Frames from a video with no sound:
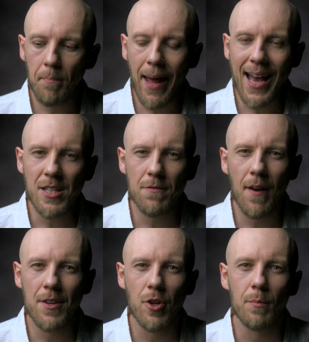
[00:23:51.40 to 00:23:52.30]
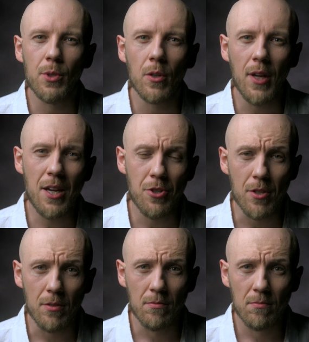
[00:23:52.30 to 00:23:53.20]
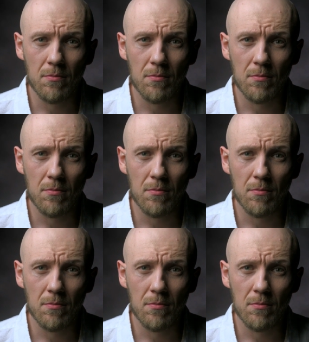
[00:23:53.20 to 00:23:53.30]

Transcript: pacifies our brutal nature,